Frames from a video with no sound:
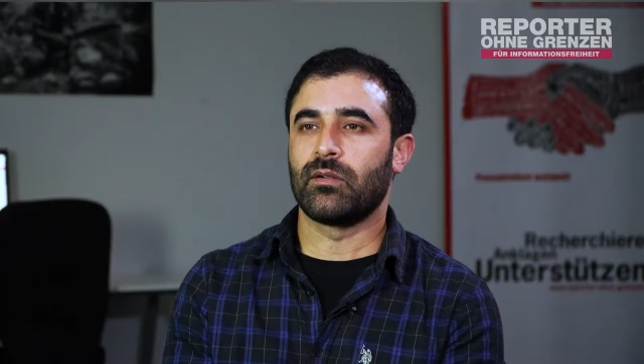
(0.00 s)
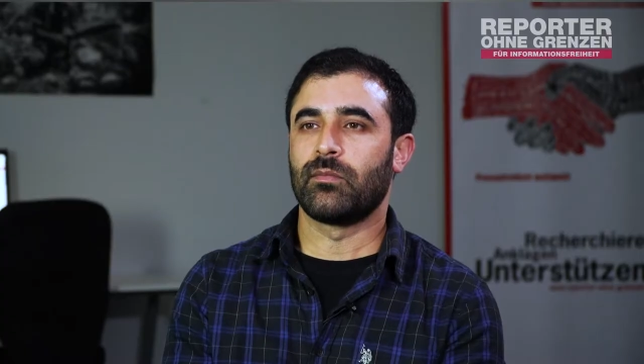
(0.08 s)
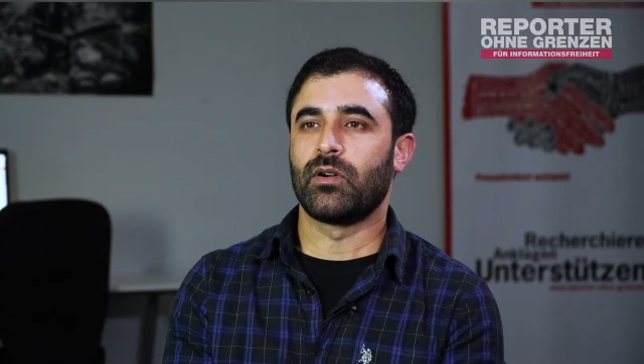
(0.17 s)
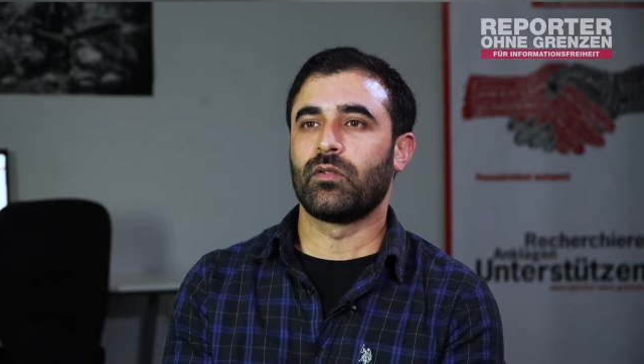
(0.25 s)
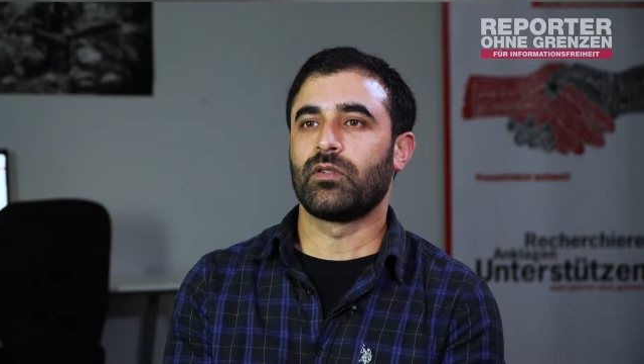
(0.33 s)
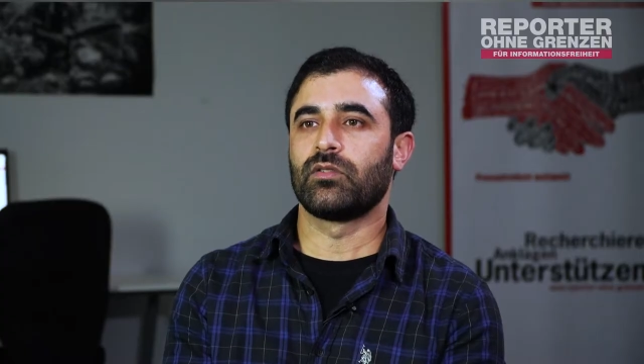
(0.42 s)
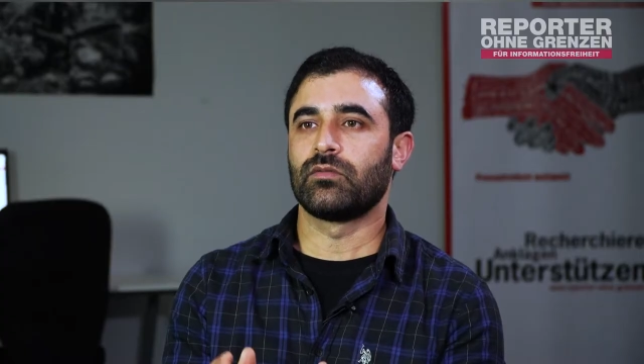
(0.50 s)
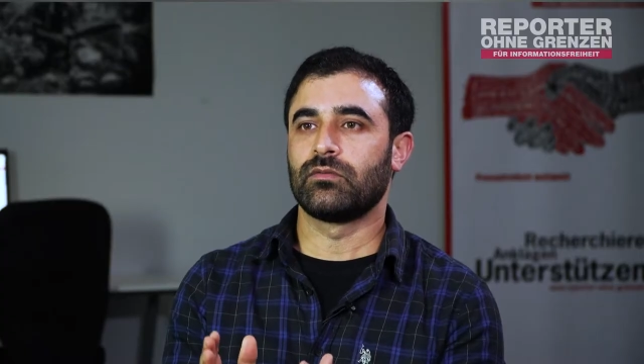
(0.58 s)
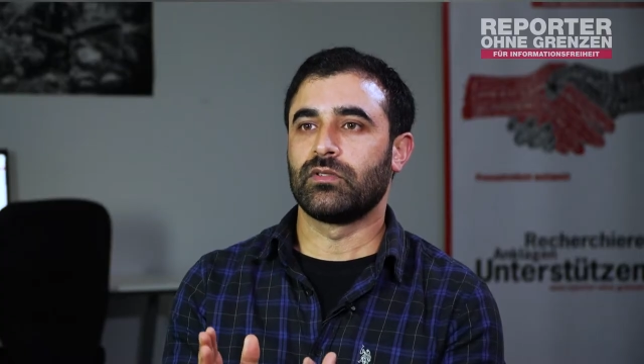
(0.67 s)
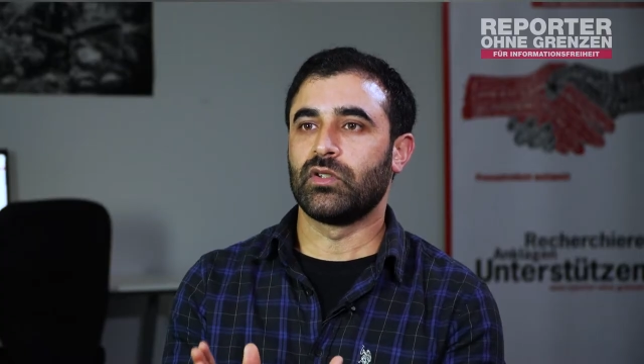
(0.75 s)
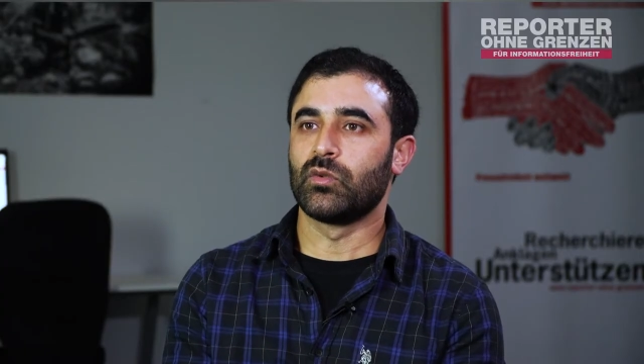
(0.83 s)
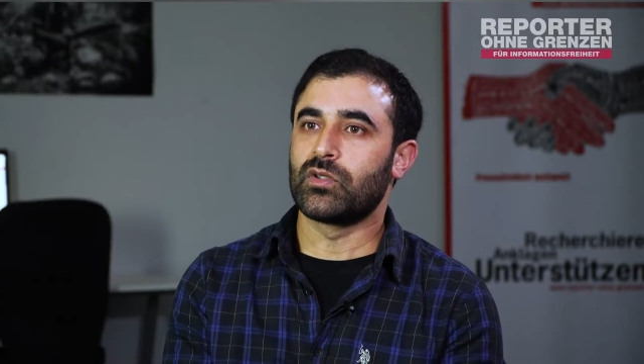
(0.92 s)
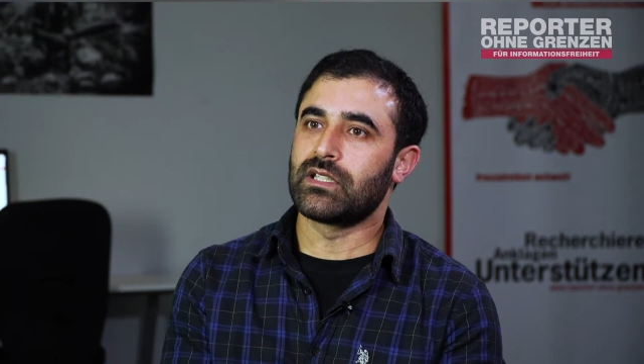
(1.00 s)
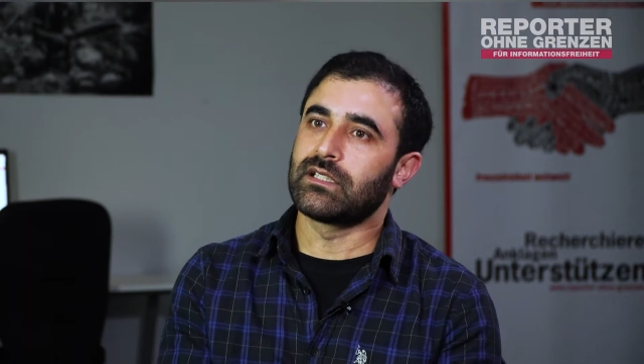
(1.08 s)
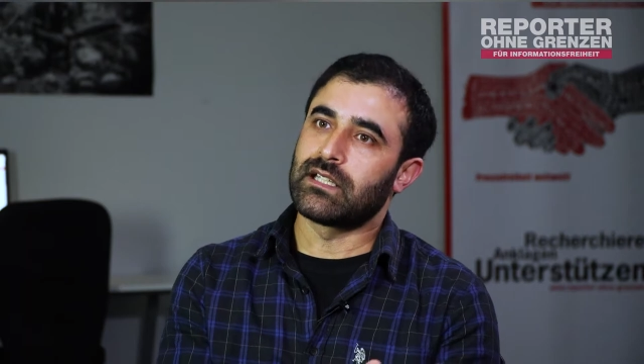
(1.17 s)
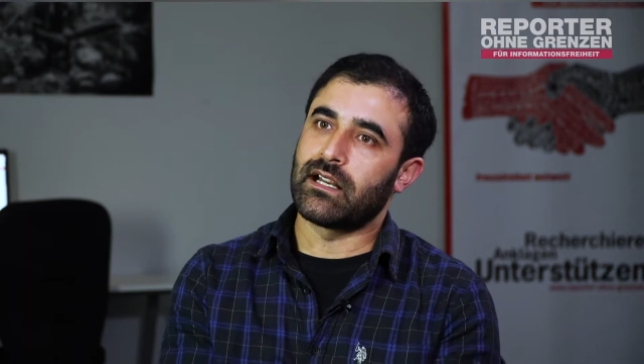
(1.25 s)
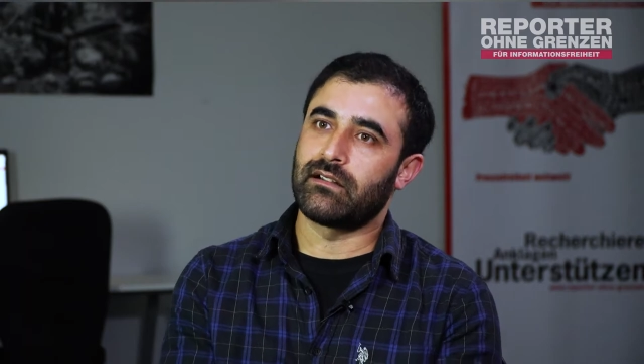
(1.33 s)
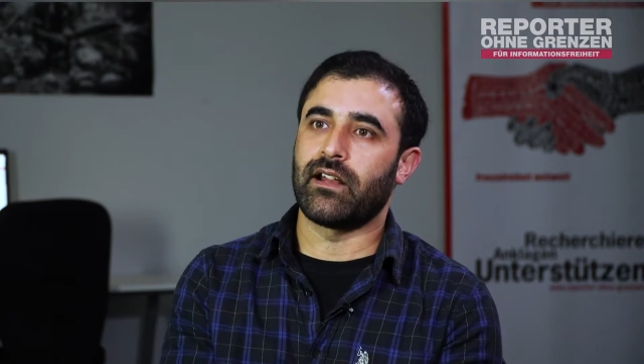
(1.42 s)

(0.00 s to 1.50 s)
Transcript: about, you know, using that